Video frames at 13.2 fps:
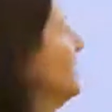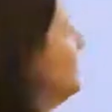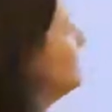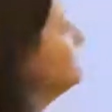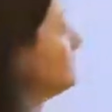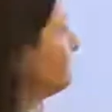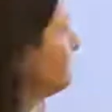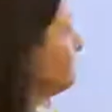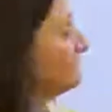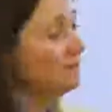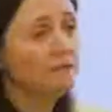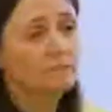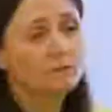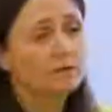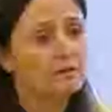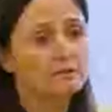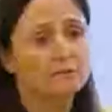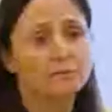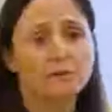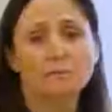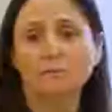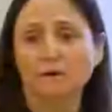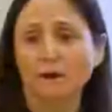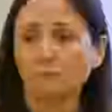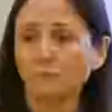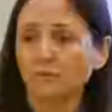And I definitely am one of these people.
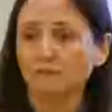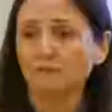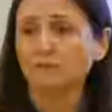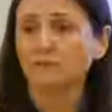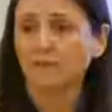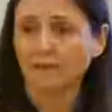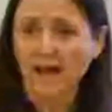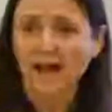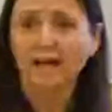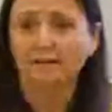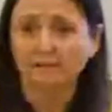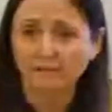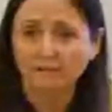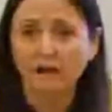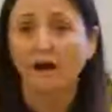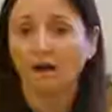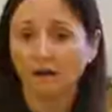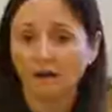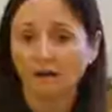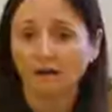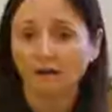I will definitely say that is a duck.